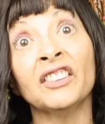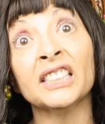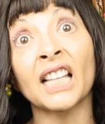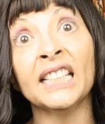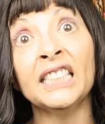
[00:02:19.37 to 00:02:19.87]
got
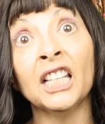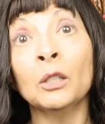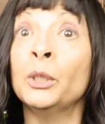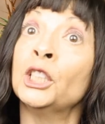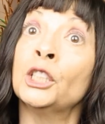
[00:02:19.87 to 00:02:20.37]
this idea
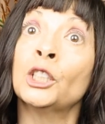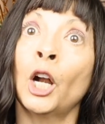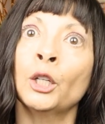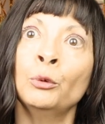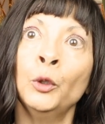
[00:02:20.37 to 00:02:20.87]
that we should
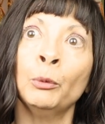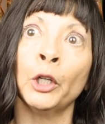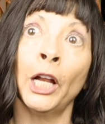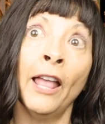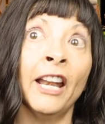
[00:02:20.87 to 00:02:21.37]
start a
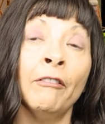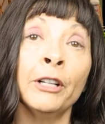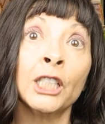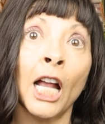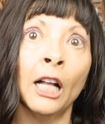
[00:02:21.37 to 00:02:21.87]
rumor that
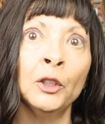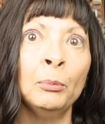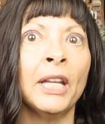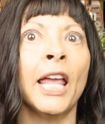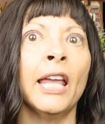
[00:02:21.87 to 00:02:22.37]
every child who
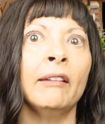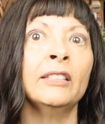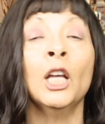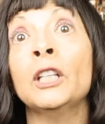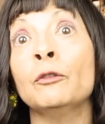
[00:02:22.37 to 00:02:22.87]

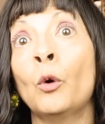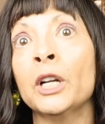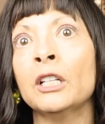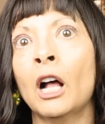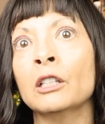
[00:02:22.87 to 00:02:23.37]
behaved would get
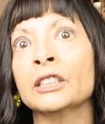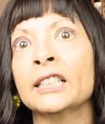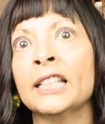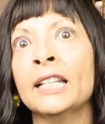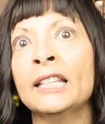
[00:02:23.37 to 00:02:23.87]
$40
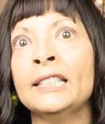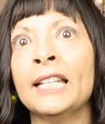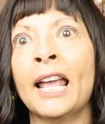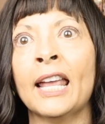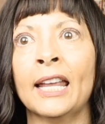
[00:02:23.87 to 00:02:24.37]
at the end of the
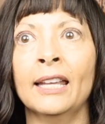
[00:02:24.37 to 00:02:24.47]
day.